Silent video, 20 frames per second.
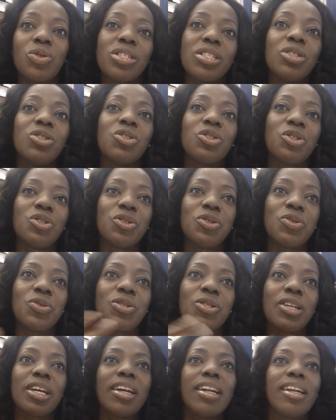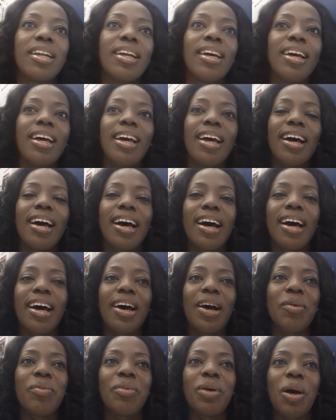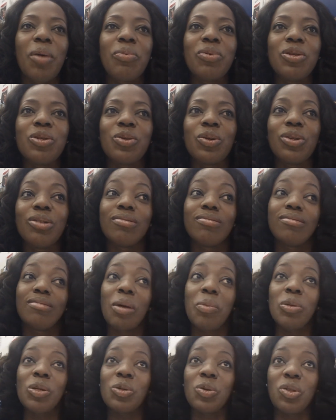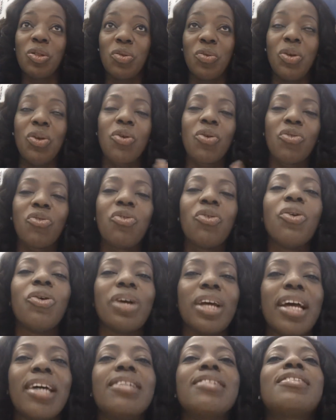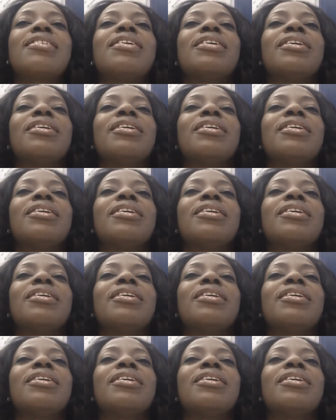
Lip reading: introduced in episode 3 or 4. Yes.